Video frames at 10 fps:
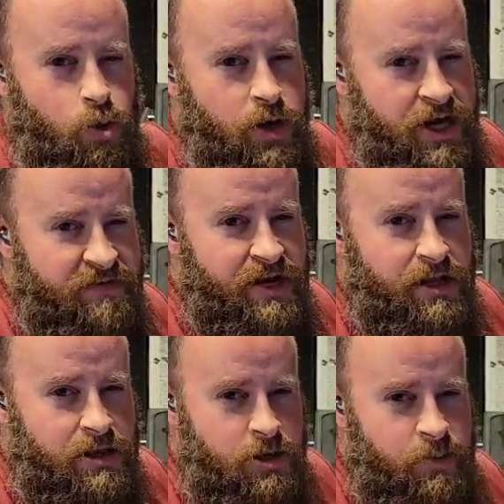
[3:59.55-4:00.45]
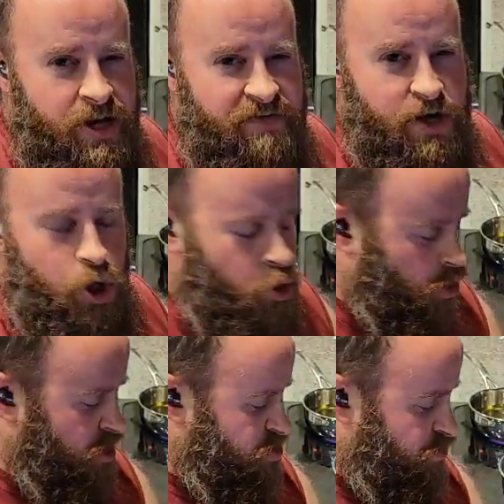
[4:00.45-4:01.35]
will give it a little bit of a
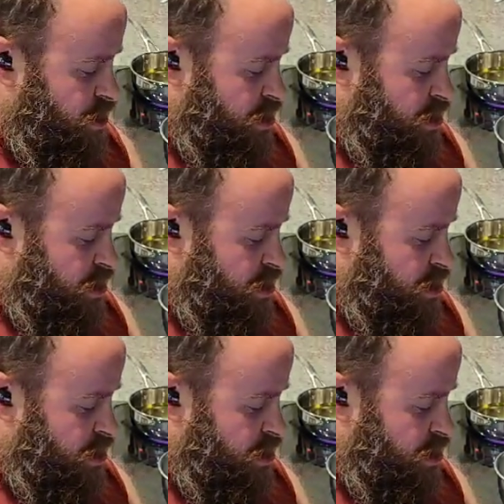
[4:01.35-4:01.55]
crisp.